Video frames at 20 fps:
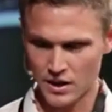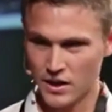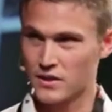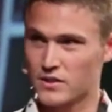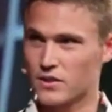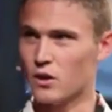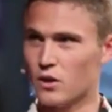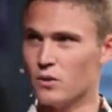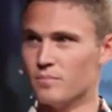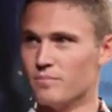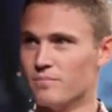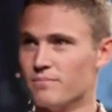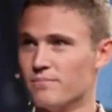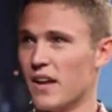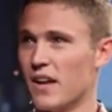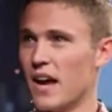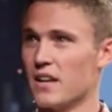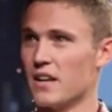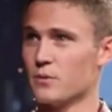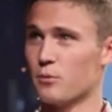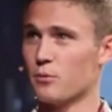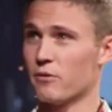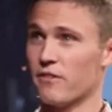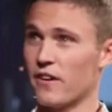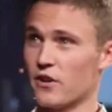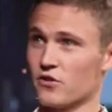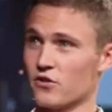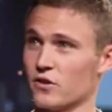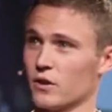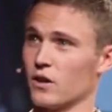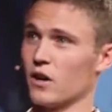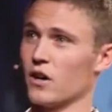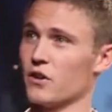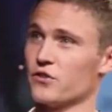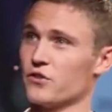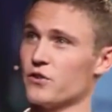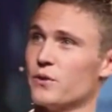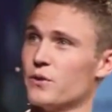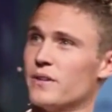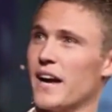So, as a professional college
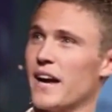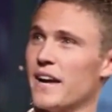student,